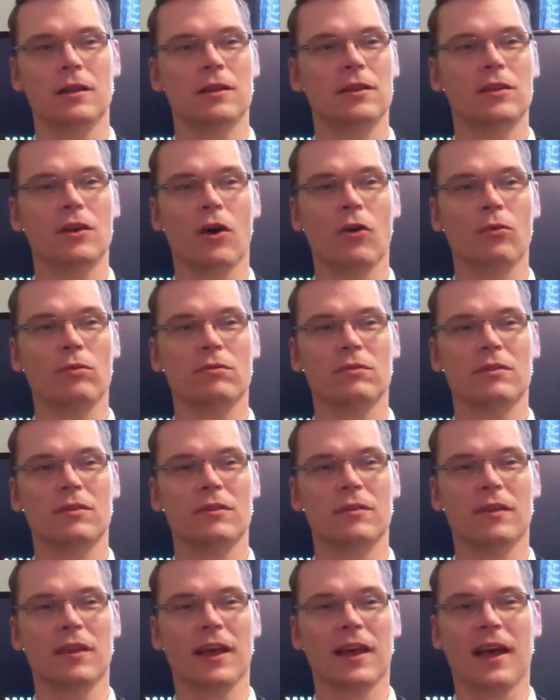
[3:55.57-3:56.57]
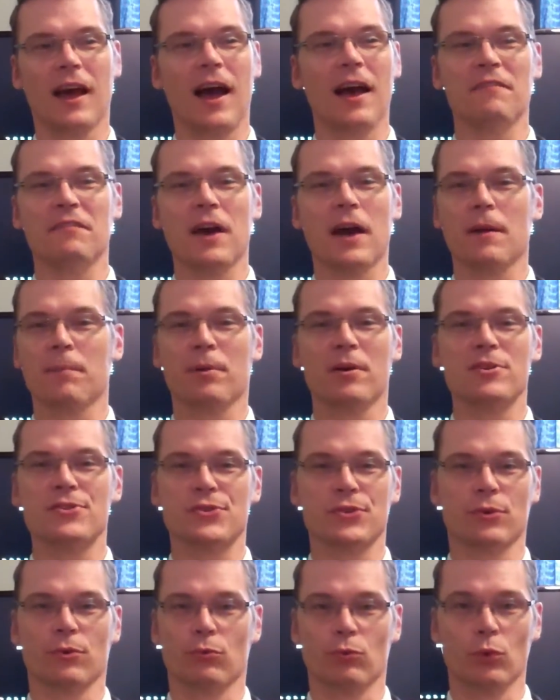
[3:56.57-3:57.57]
don't, like, I've got a
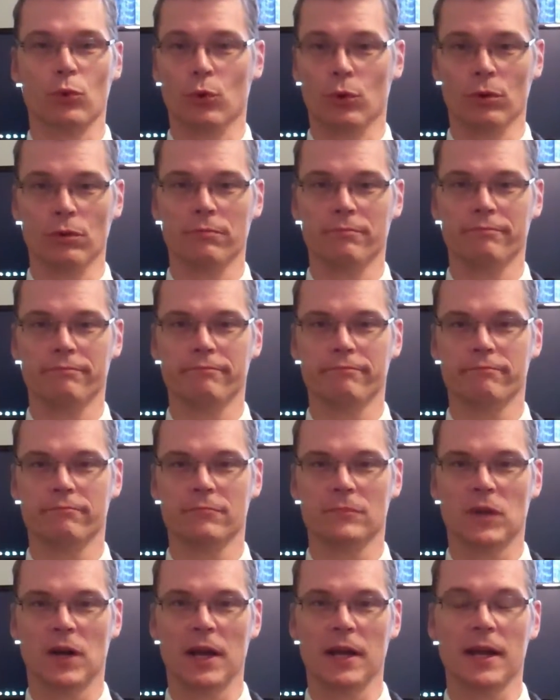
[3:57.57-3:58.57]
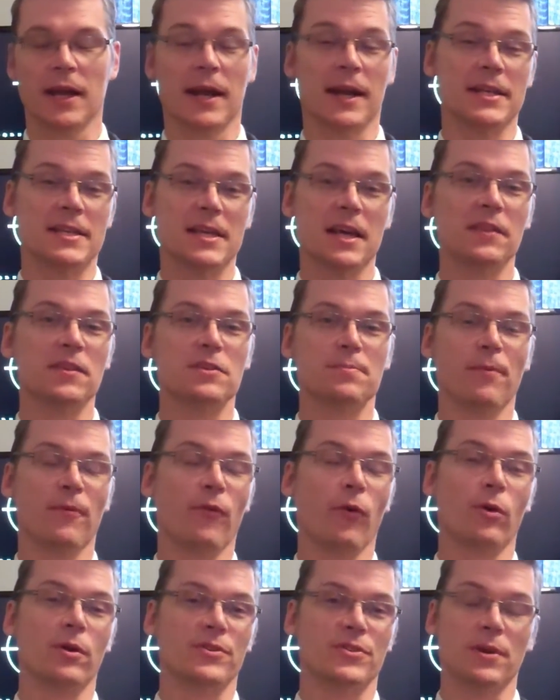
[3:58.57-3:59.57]
personal rule, right? And I said this
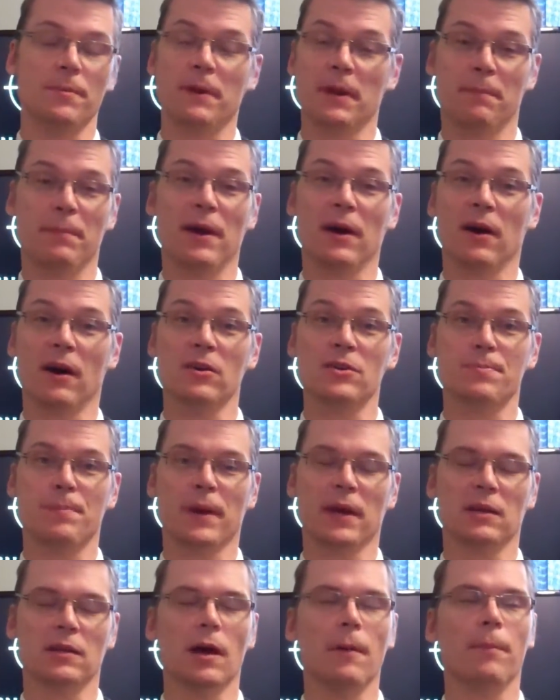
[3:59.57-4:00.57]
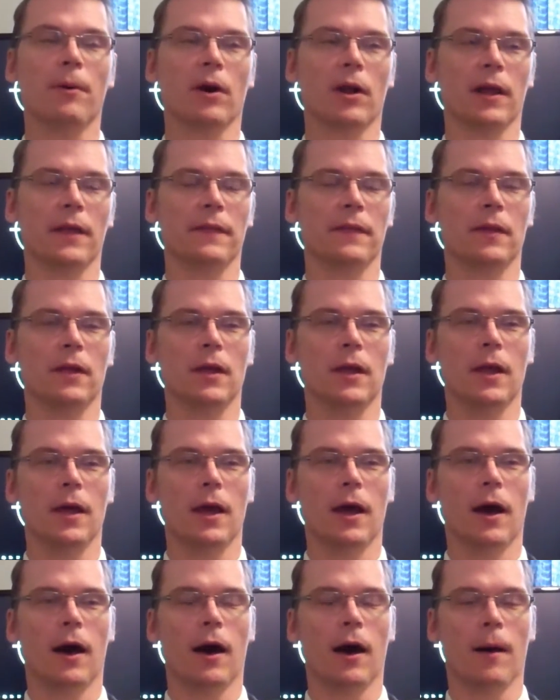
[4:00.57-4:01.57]
before and somebody else picked up on it.
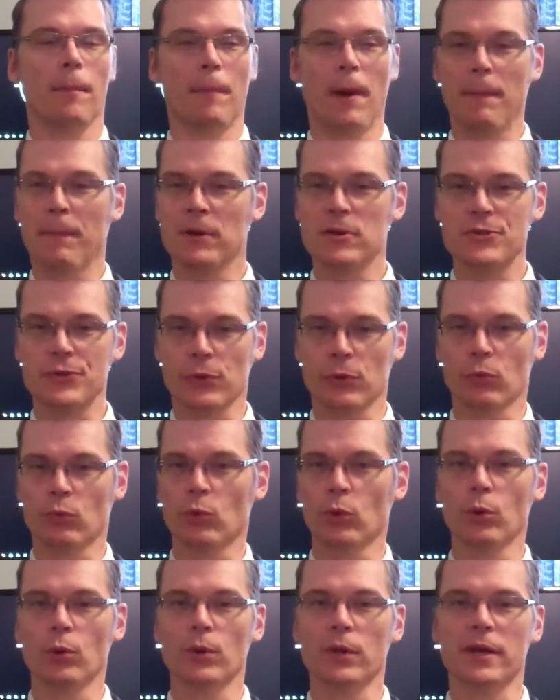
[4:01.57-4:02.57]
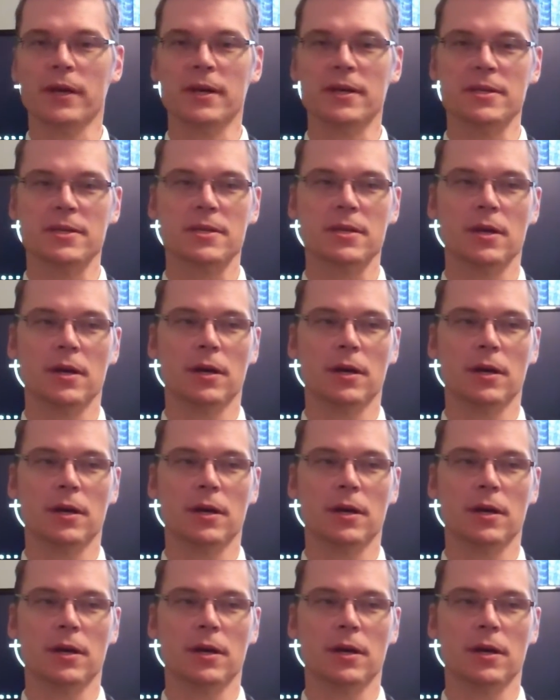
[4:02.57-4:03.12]
My personal rule is